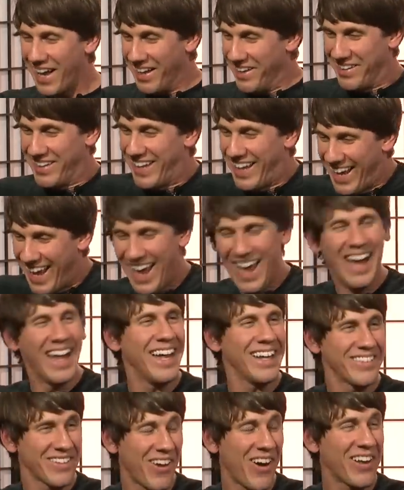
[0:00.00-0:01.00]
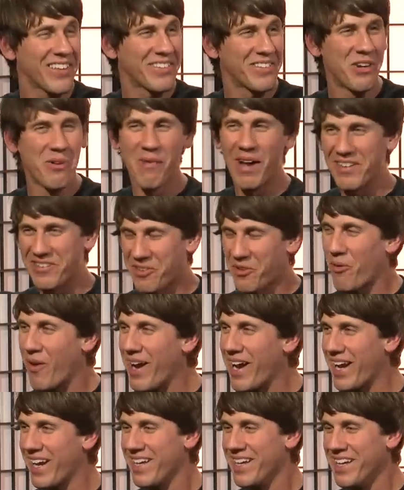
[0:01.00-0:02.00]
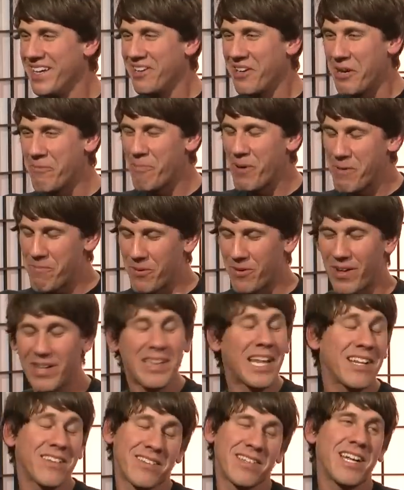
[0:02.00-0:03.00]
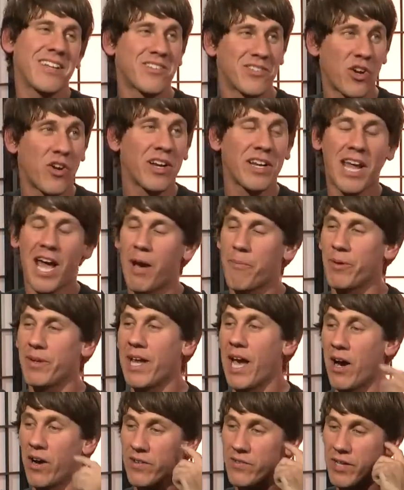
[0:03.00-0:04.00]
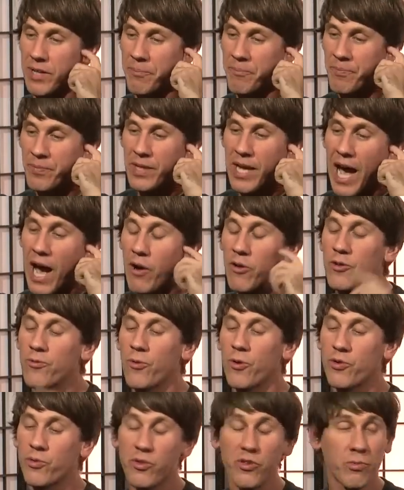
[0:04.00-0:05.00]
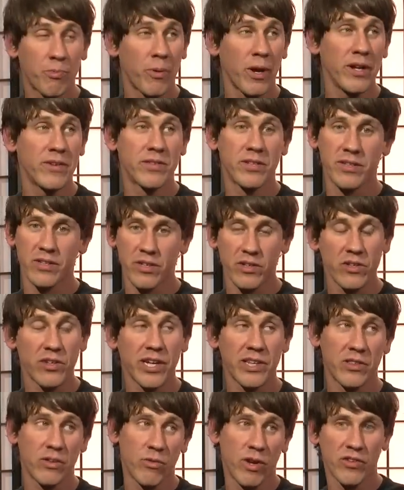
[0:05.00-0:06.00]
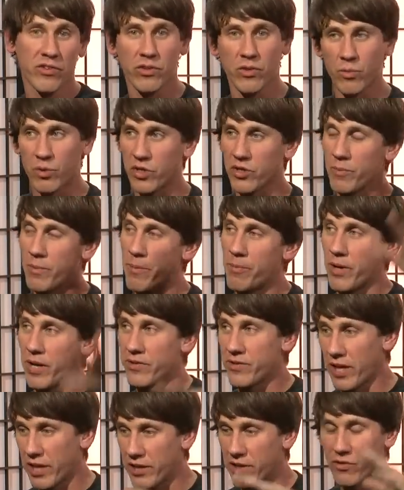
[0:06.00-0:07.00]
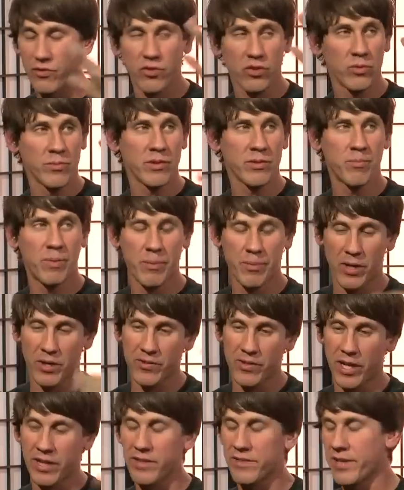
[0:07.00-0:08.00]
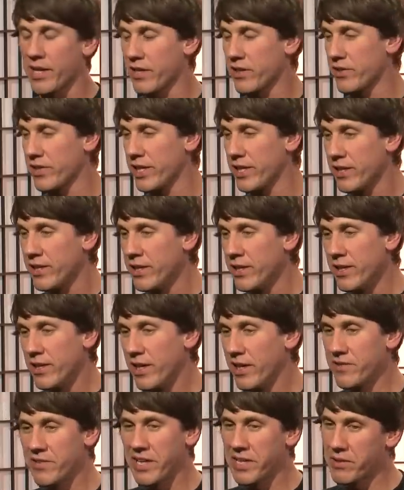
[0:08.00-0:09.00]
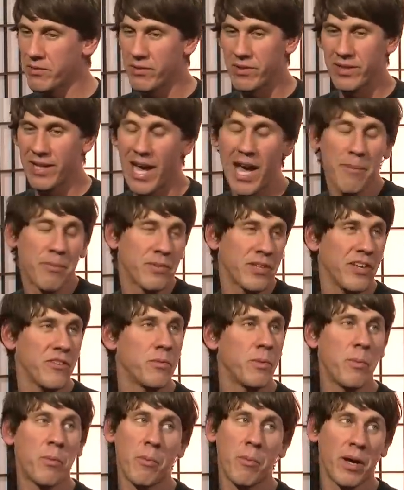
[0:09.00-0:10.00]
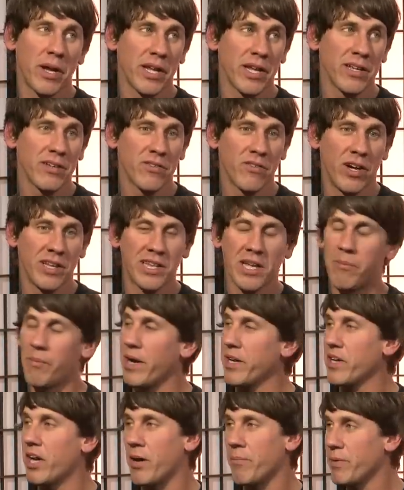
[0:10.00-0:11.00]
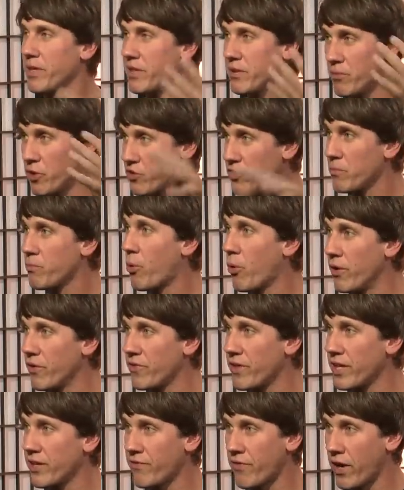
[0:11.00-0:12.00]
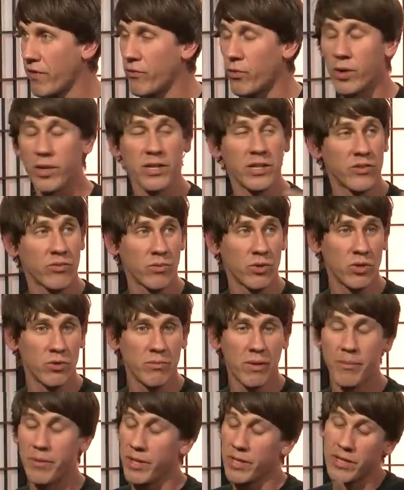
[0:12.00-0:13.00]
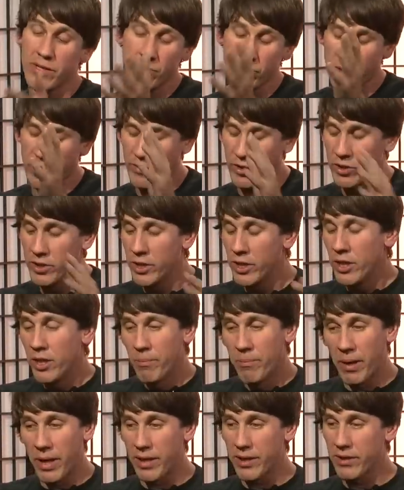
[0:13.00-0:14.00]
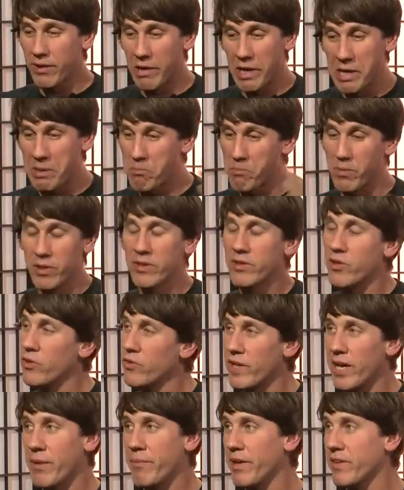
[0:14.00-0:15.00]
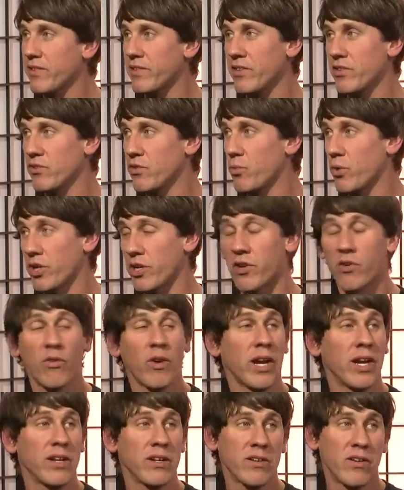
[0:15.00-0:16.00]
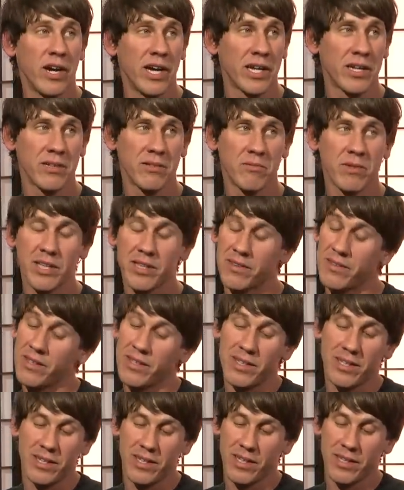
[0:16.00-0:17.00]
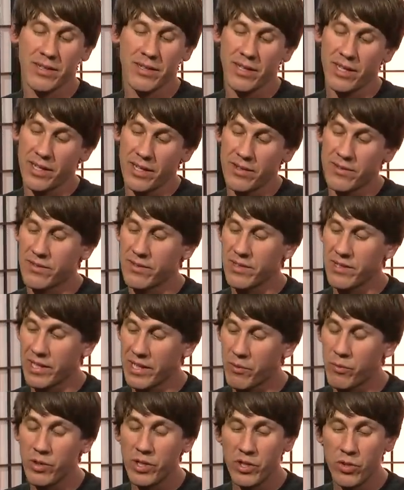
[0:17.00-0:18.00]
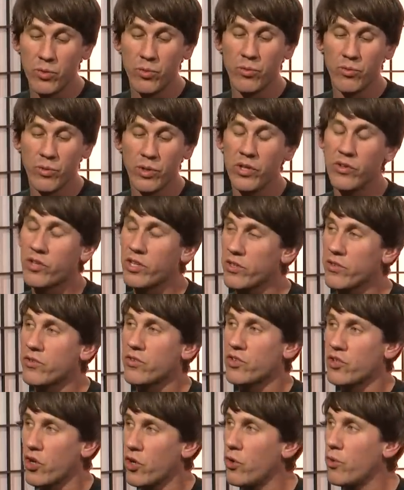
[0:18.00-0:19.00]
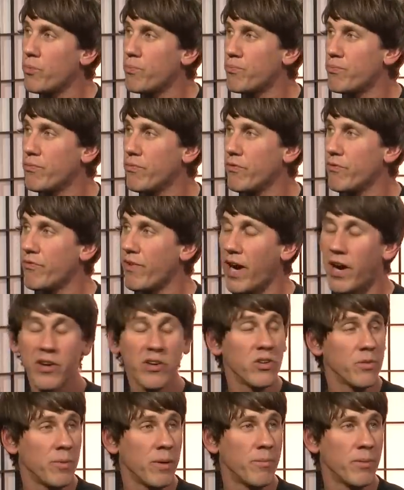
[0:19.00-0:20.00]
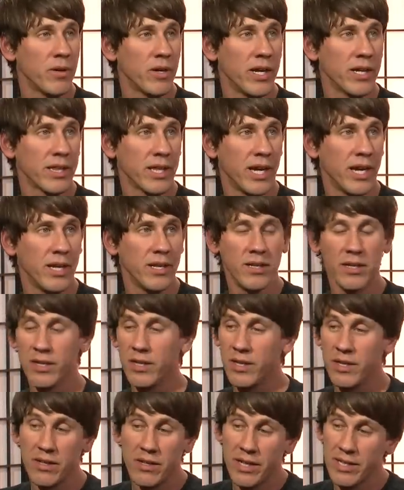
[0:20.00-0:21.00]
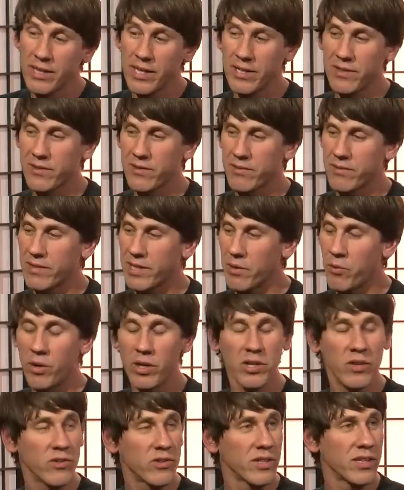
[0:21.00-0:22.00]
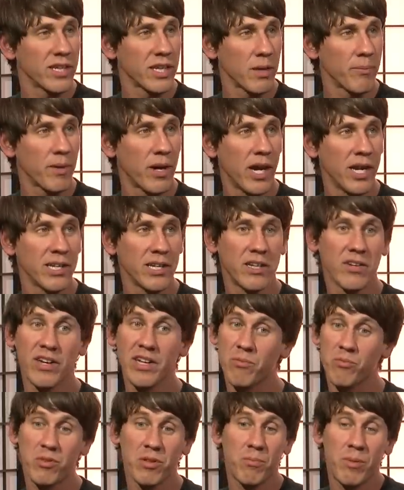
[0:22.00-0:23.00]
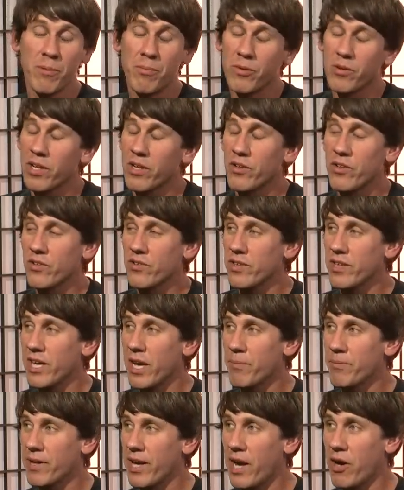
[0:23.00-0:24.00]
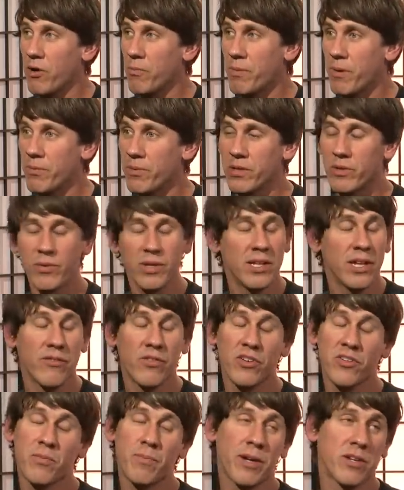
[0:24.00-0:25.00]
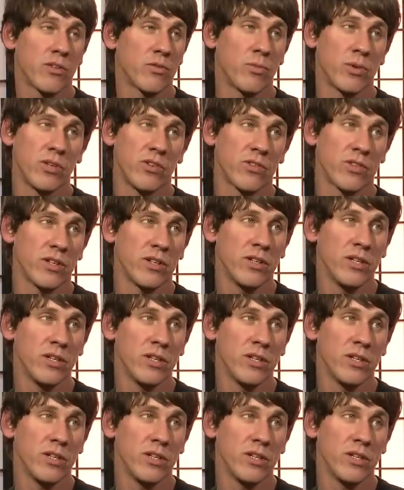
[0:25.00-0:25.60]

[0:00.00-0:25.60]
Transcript: yeah, that's awesome. That's great. like people, like that's that's starting to happen now. It's like, yeah. how does Foursquare spread to the like the rest of the world, the people outside of this room, the people outside the tech elite? It's like the app saves people money, right? That might not be the most important thing for everyone in this room. Maybe it is, whatever. Yeah. But like those Amex deals are working great. Like it, and and like when you when you can show value to people like that, like that's they want to use it and they get mm-hmm. behind it. And like the people that are using the app now are people that we never expected would use it.